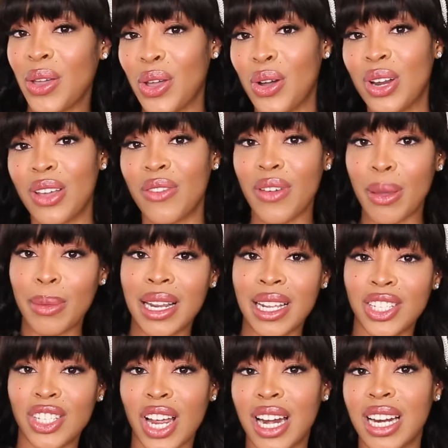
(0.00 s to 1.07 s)
you're on your feminine
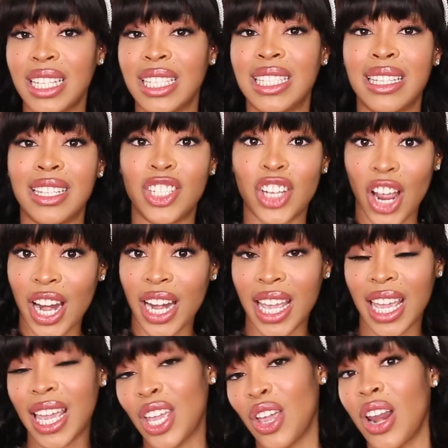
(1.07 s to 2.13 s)

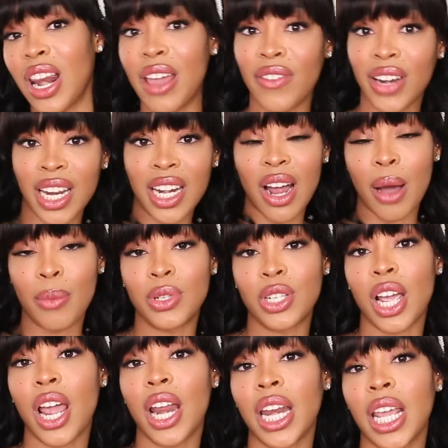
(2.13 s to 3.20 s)
journey, your leveling up
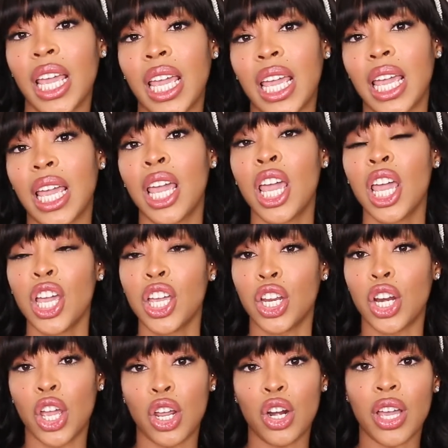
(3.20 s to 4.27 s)
journey, you
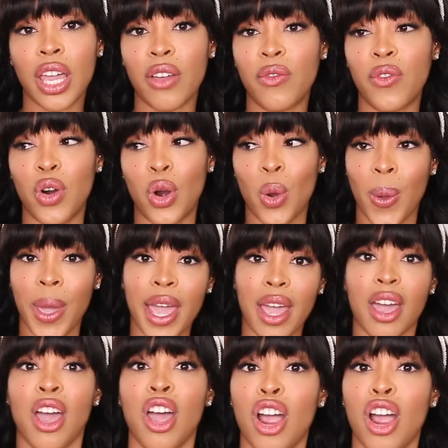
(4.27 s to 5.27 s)
know, you're looking for a quick